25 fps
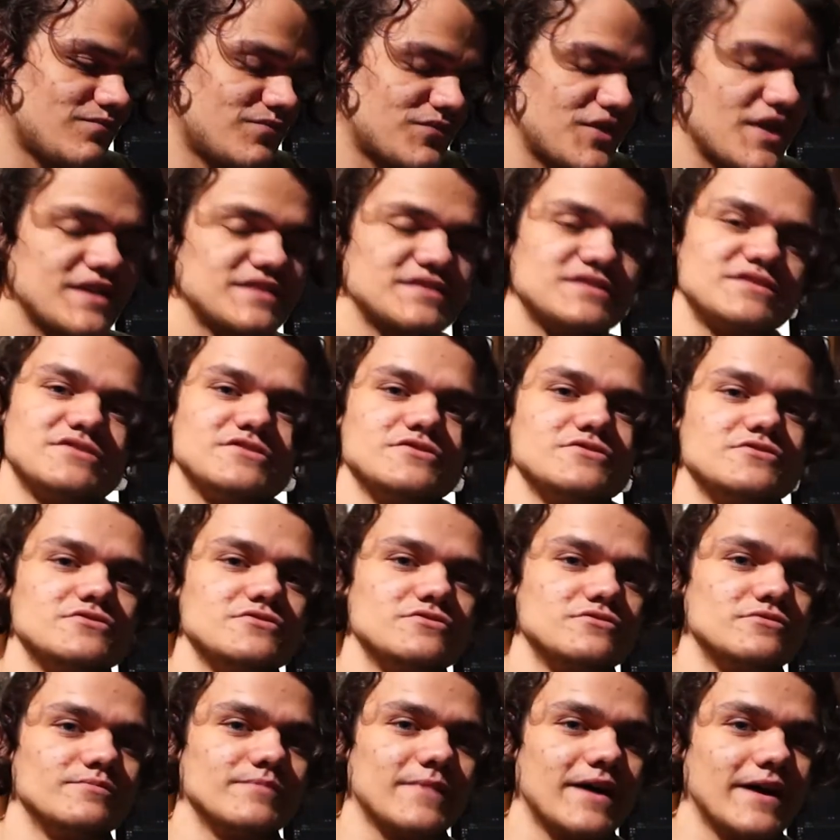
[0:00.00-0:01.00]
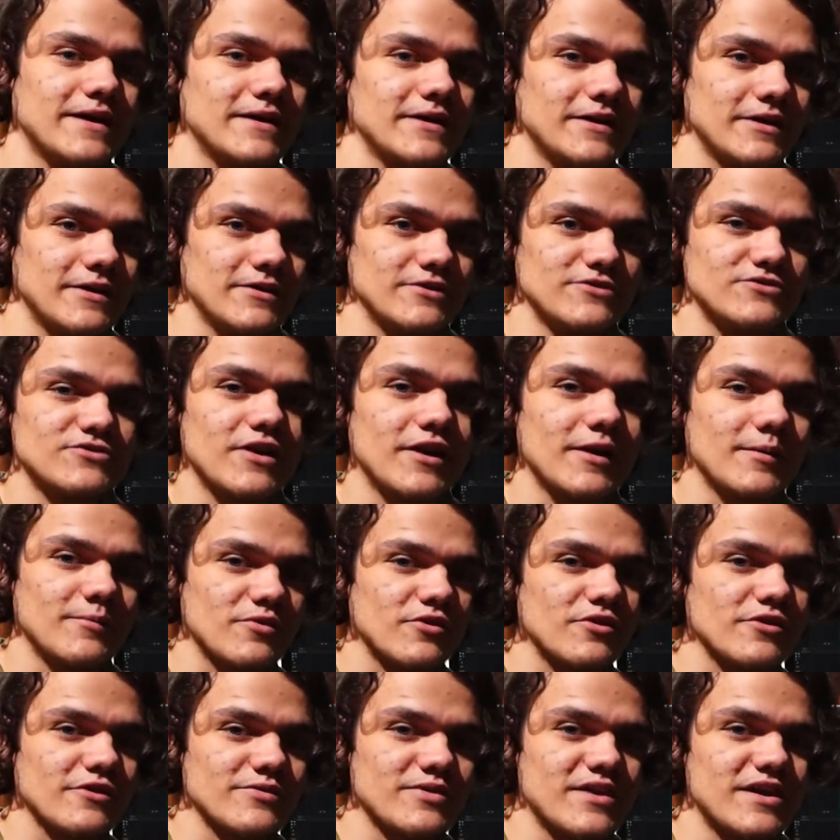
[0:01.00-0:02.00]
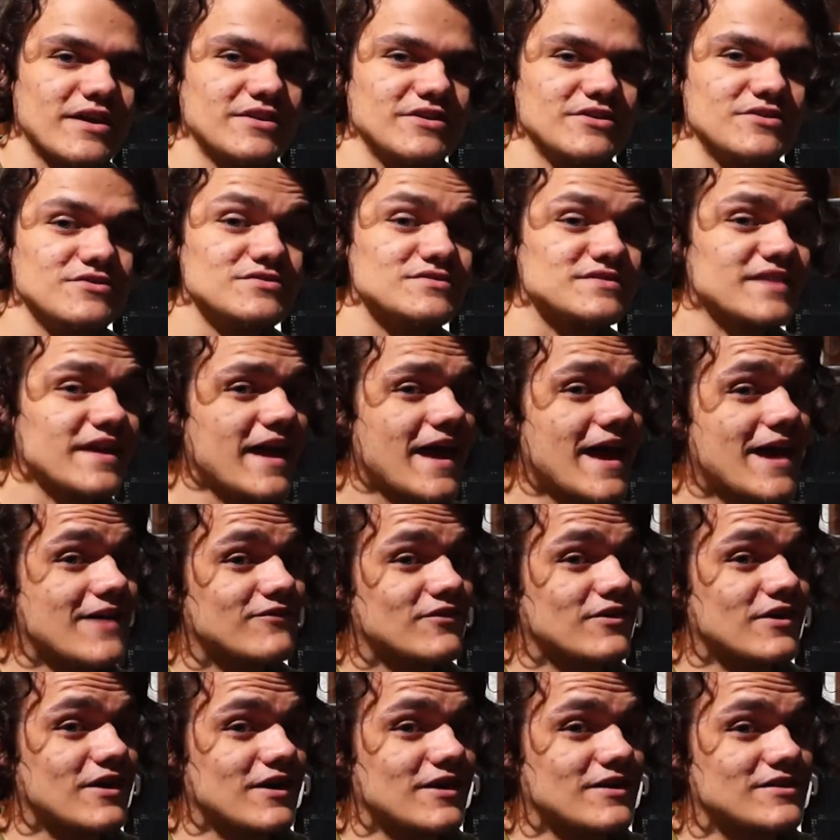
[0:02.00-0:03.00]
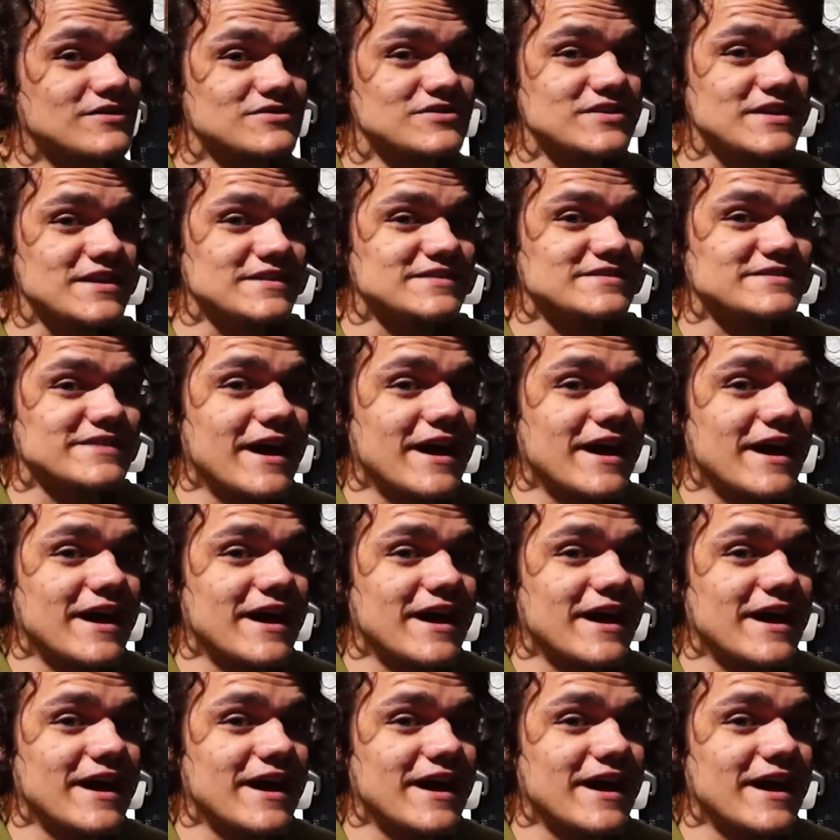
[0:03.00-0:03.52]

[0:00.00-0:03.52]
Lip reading: thanks to my drawing program that I use, they have a neat